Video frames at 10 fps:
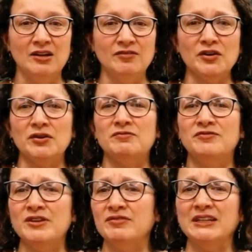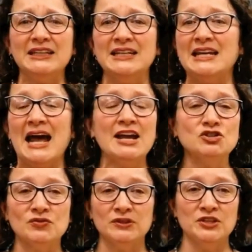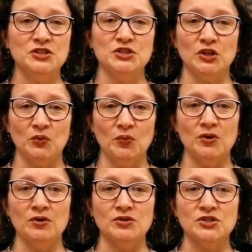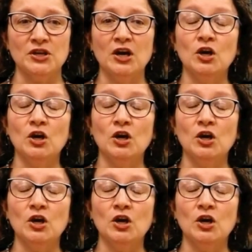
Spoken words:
very vividly naturalistic works